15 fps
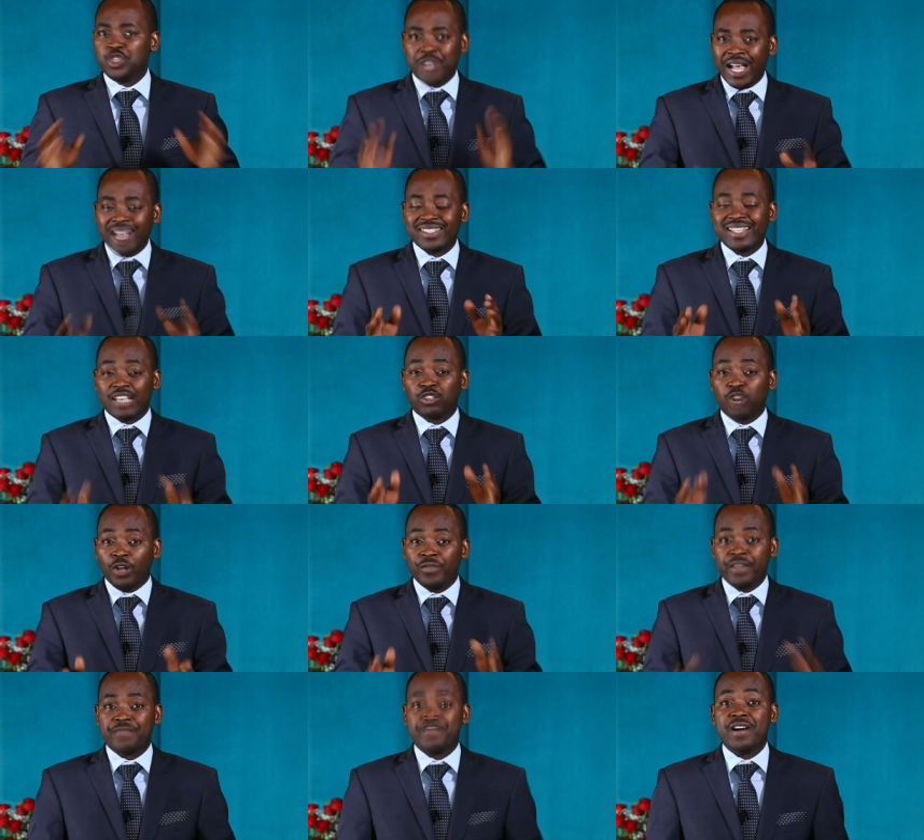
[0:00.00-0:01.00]
just like
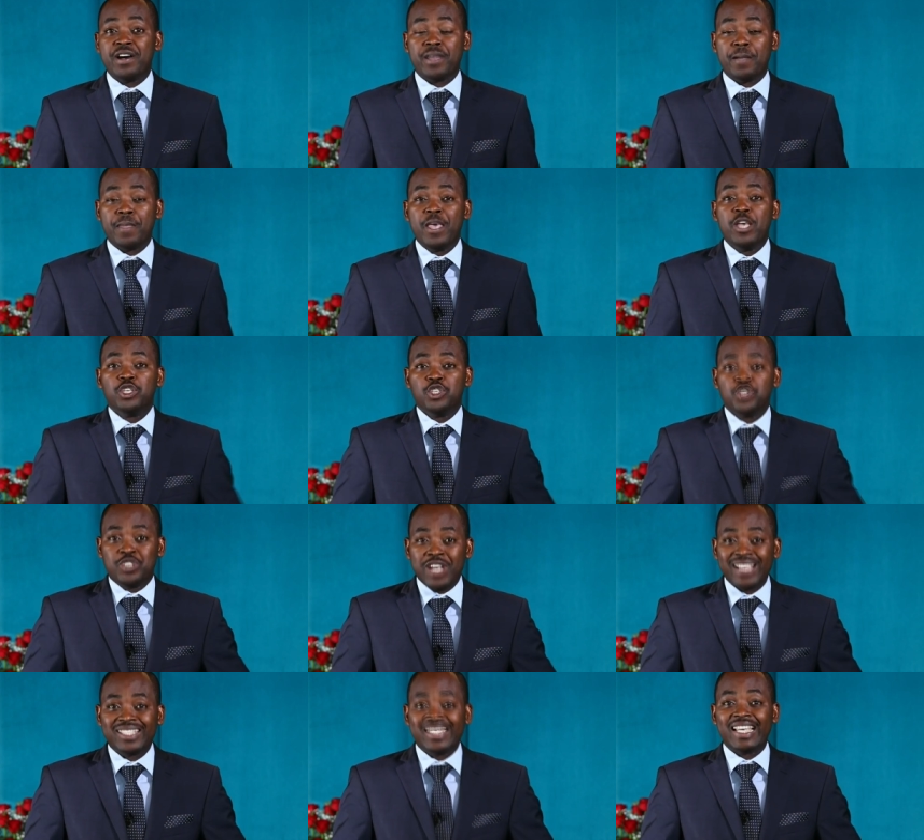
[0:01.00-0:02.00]
God the Father,
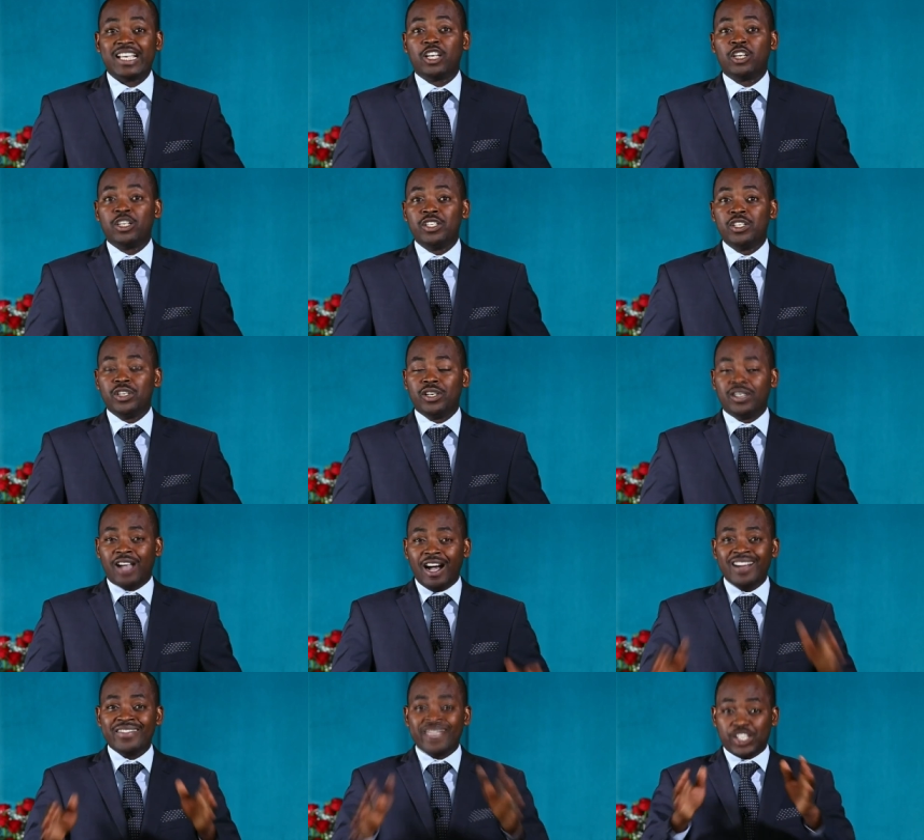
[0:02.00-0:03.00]
just like
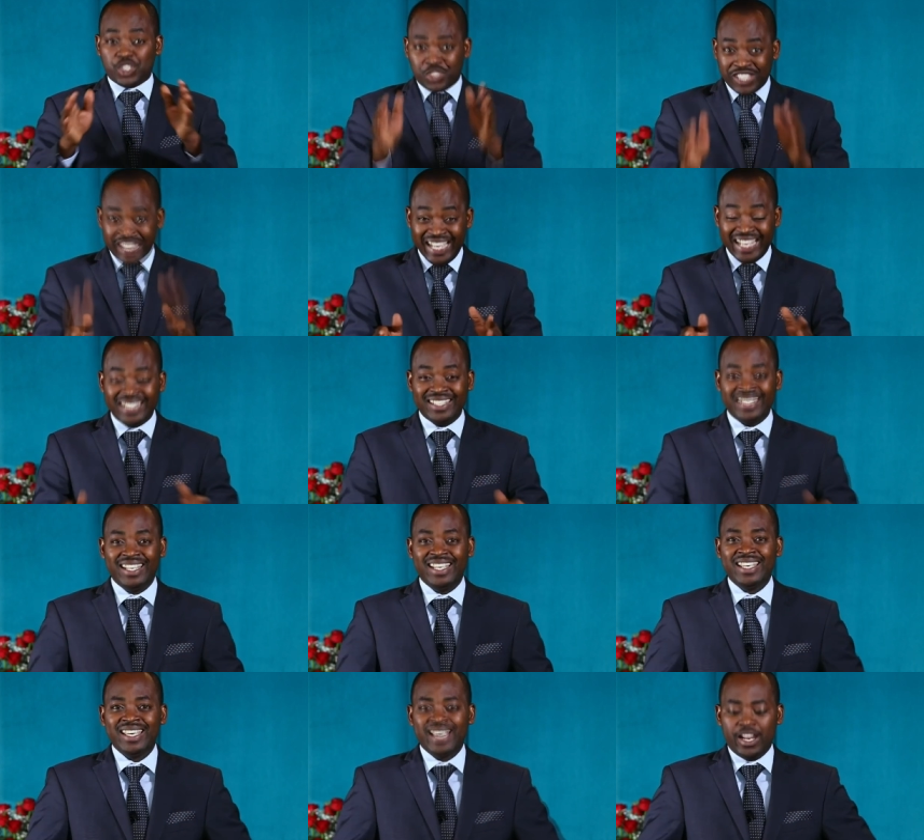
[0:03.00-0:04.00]
God the Son.
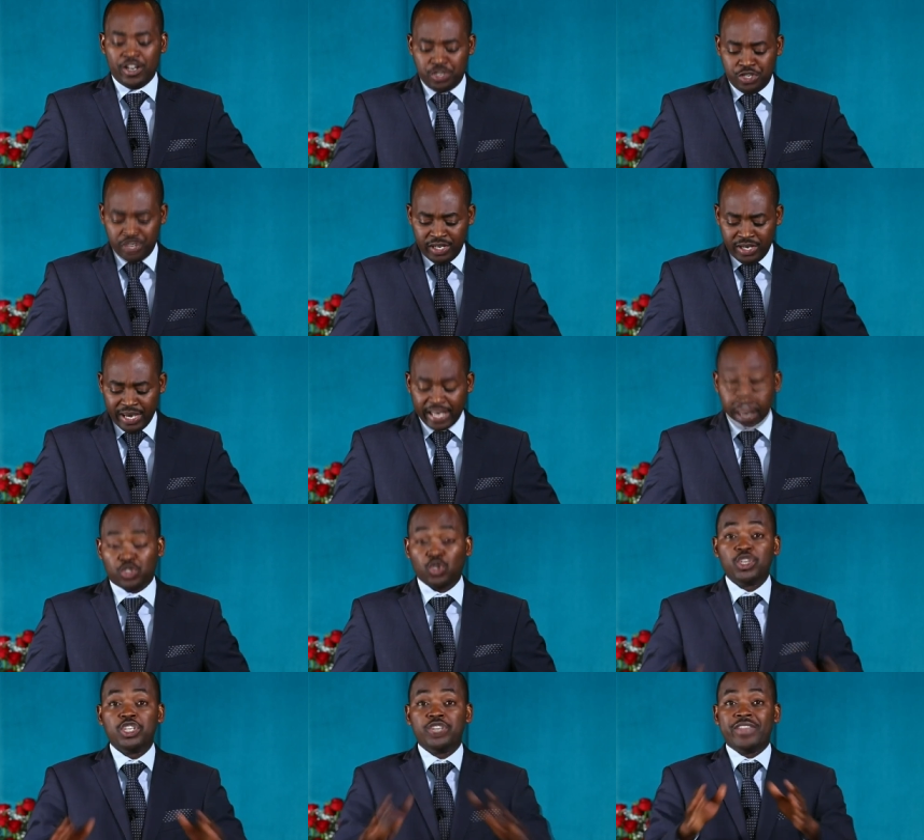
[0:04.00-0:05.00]
And uh,
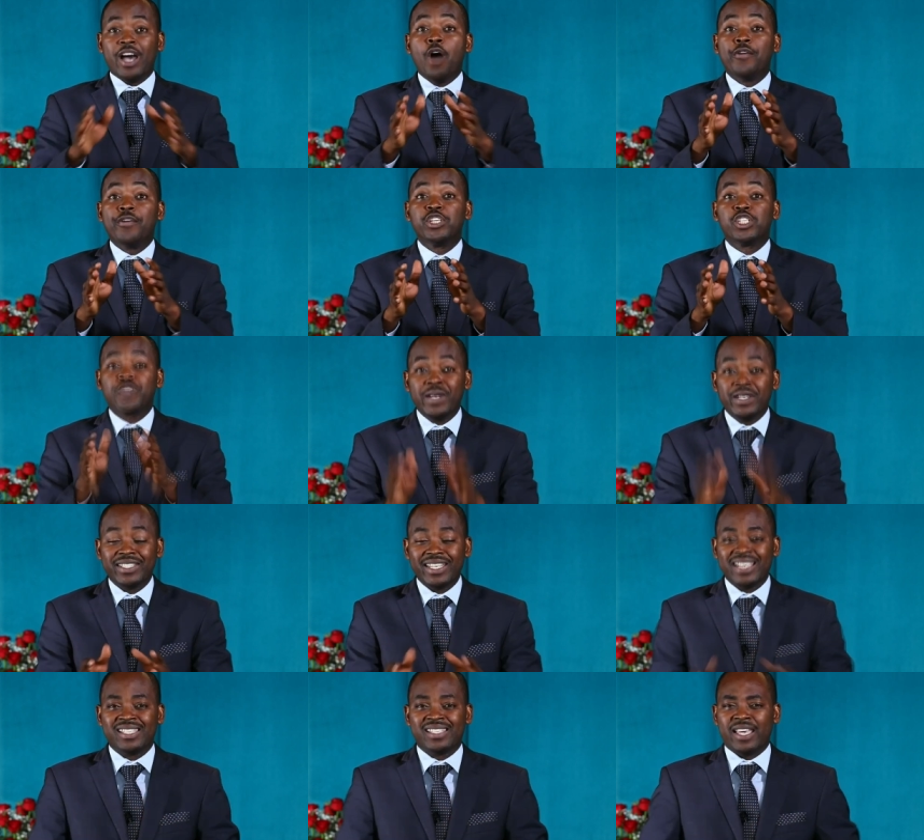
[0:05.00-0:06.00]
so the Holy
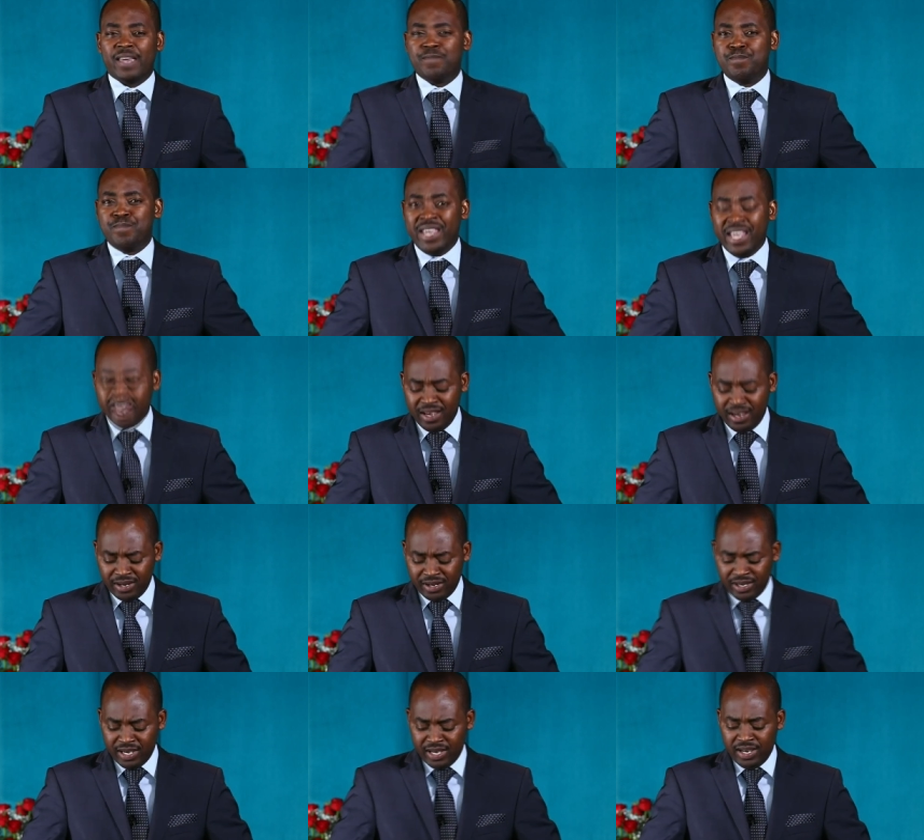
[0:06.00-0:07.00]
Spirit is a
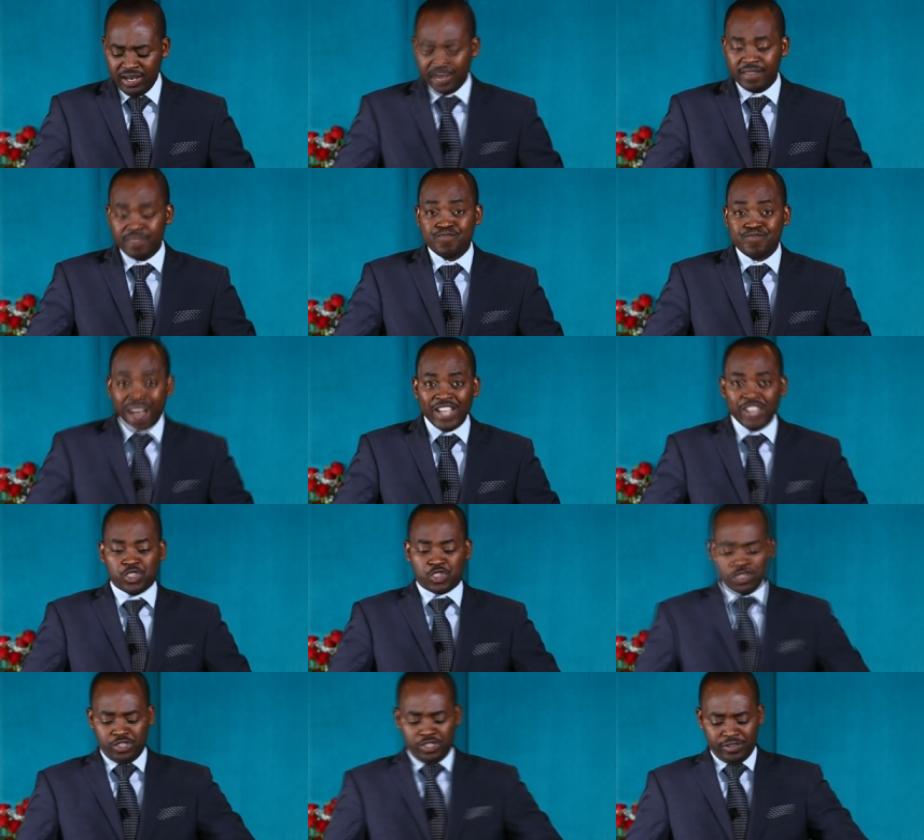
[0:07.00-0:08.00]
being, a
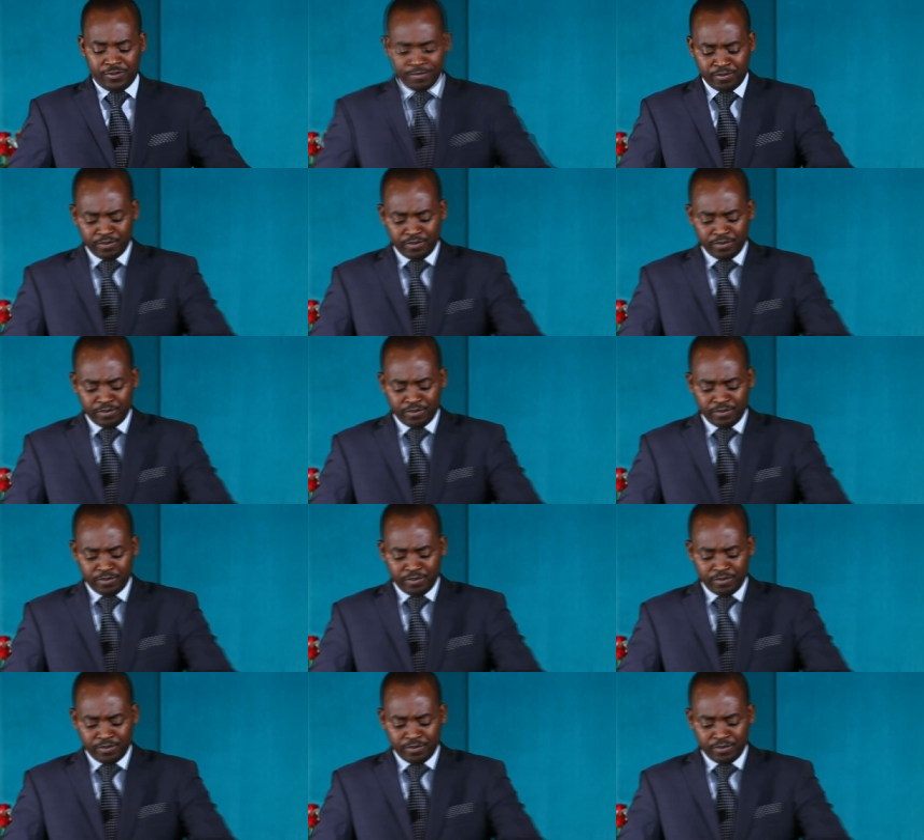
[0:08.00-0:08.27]
person.